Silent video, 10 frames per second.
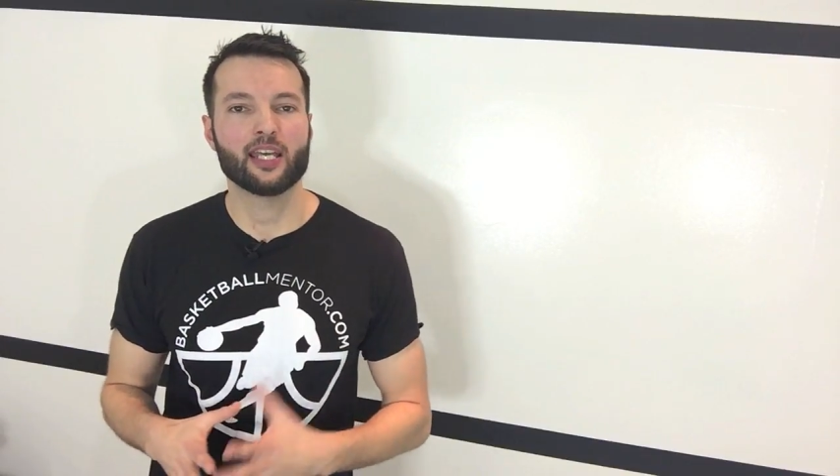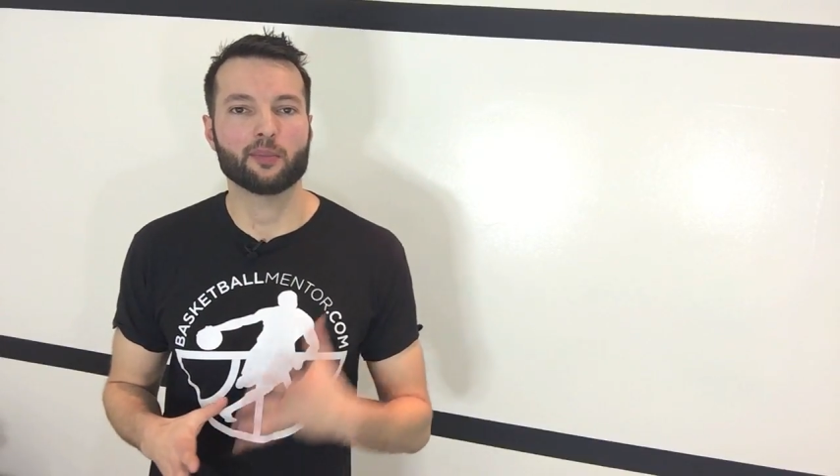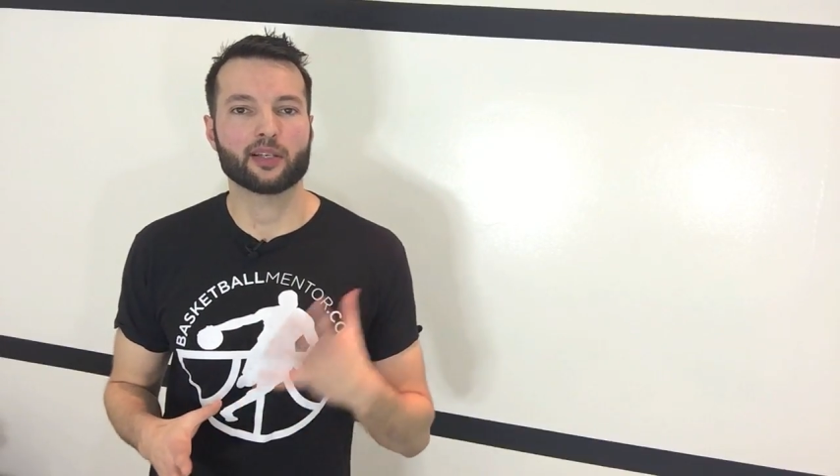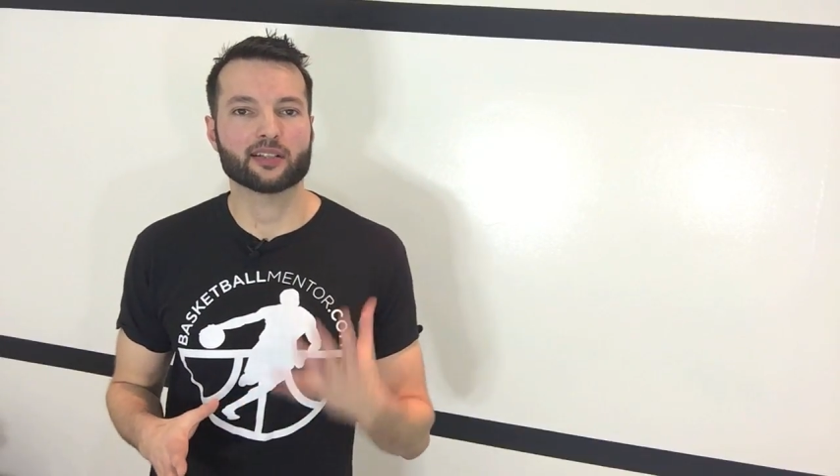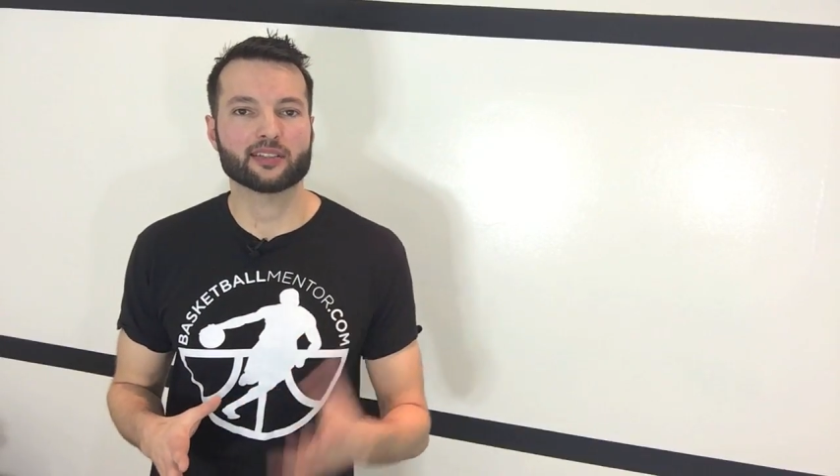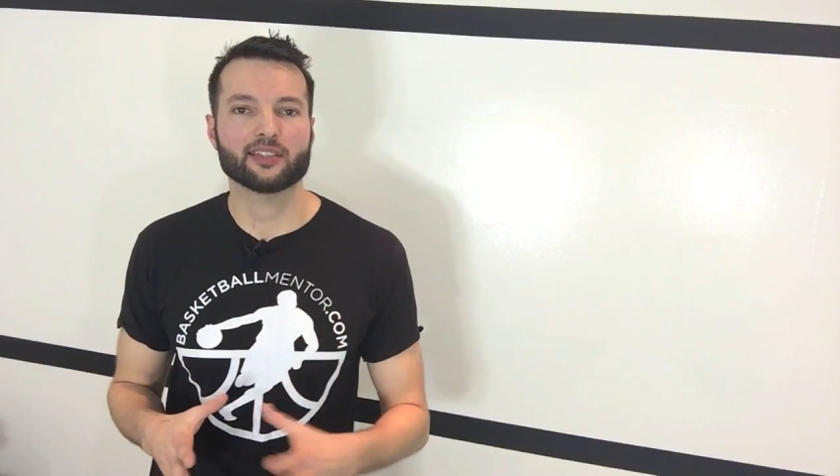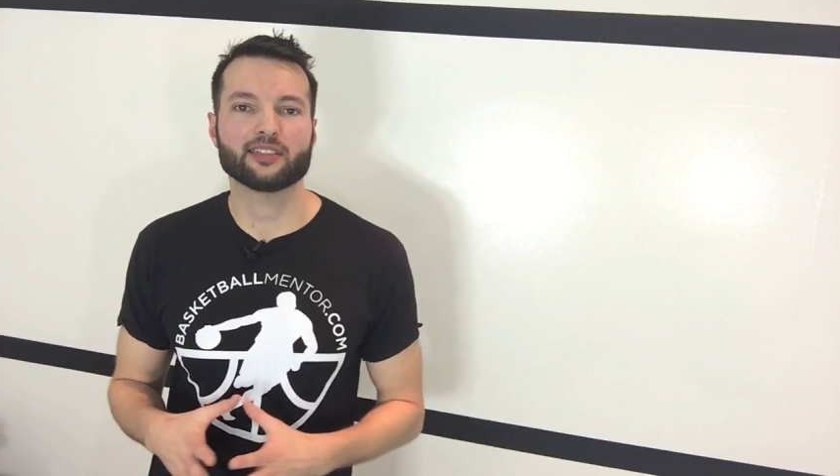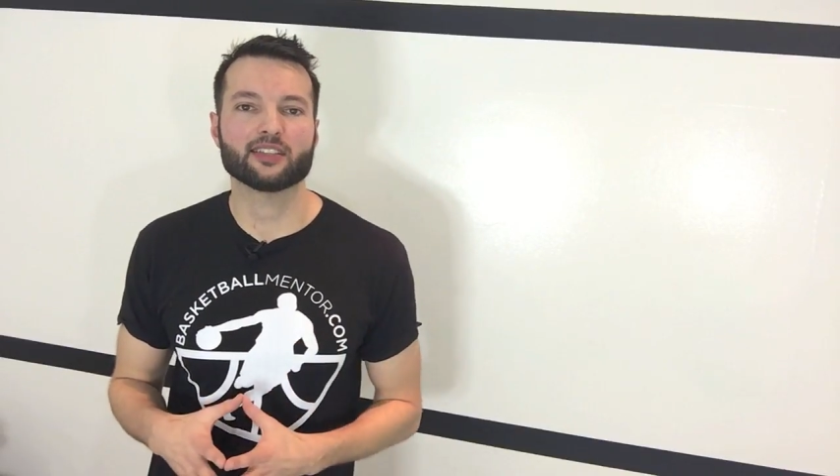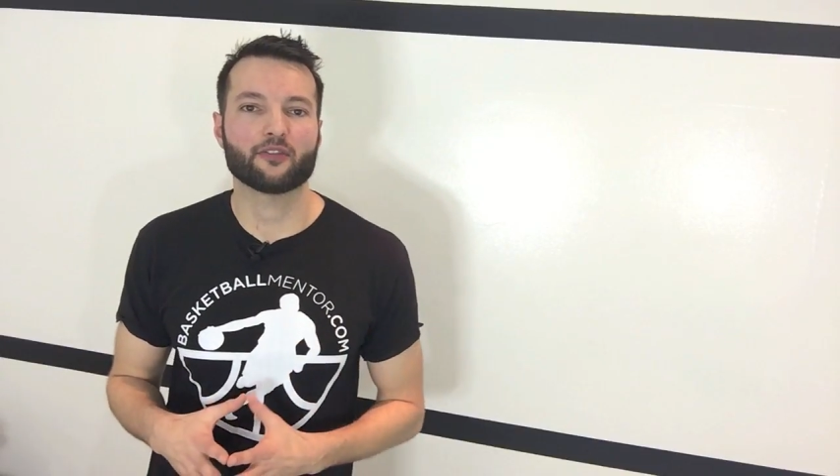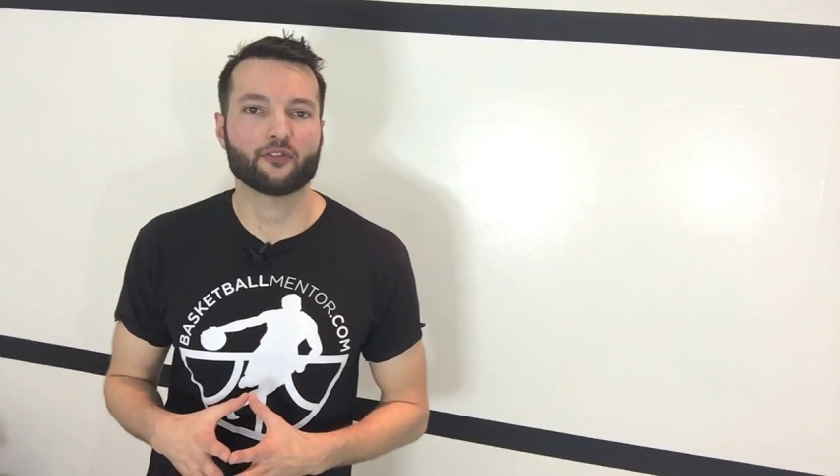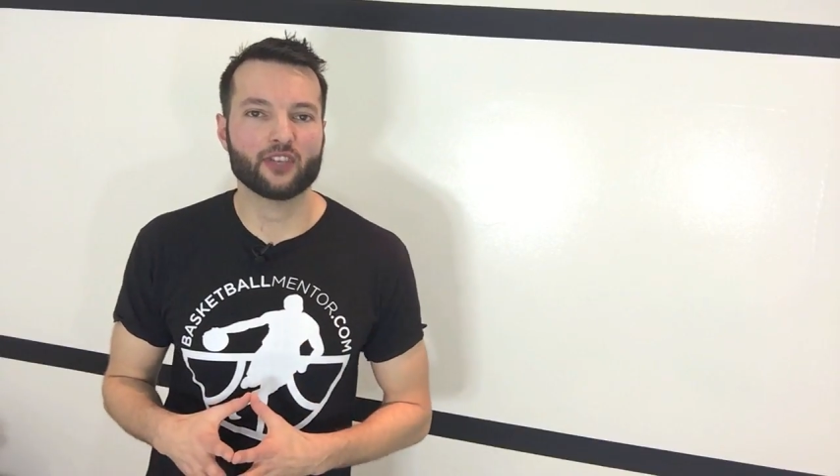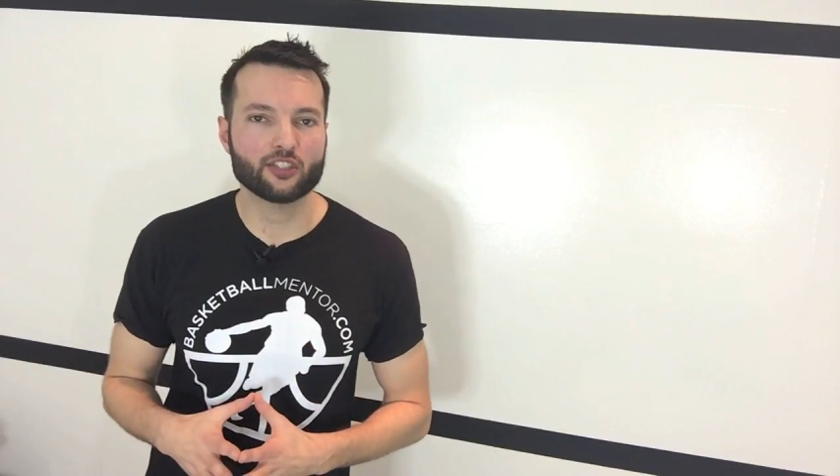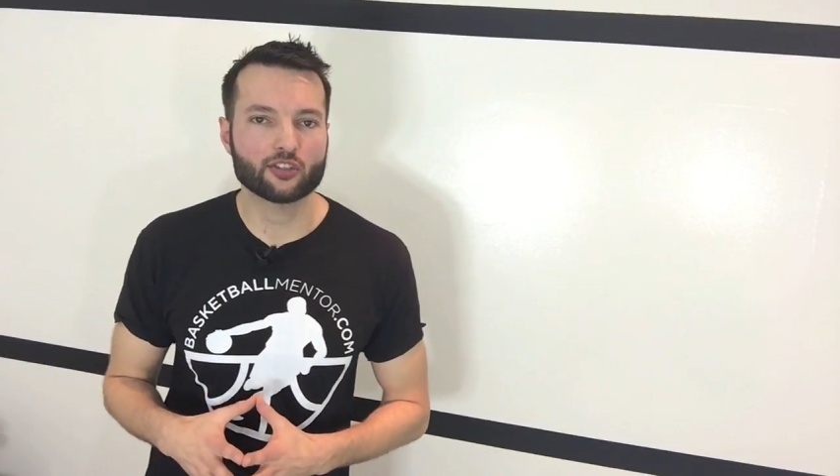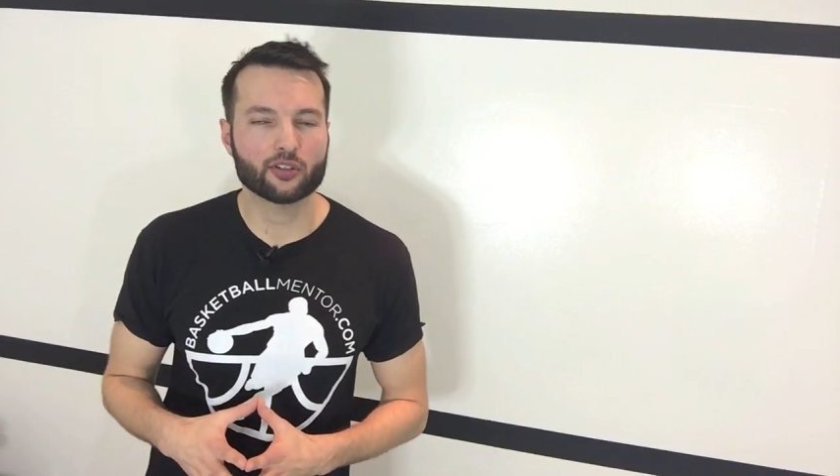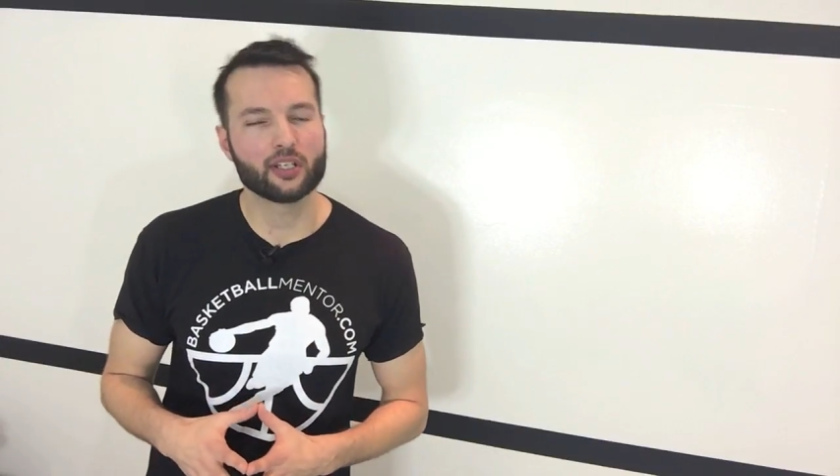because this is a
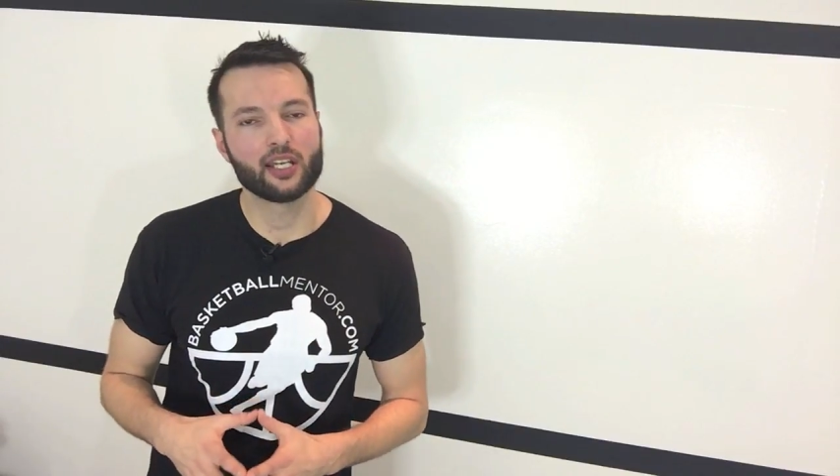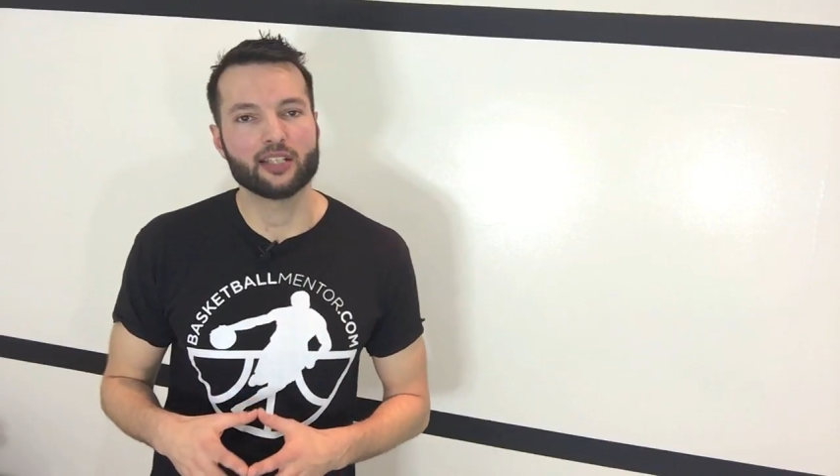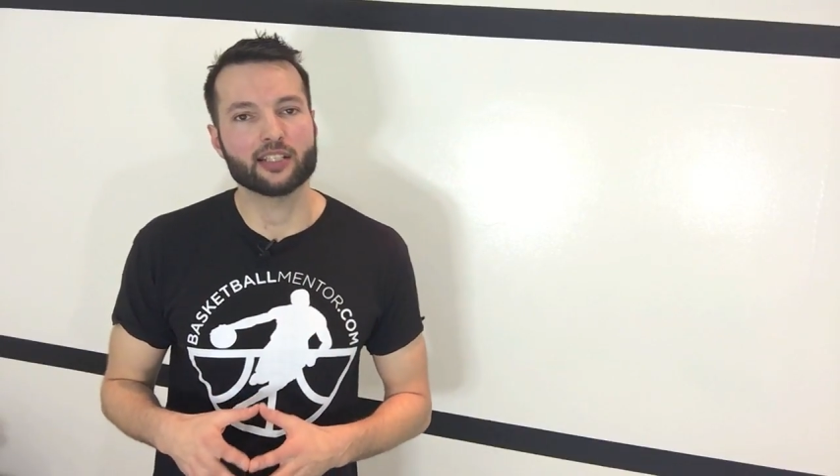feature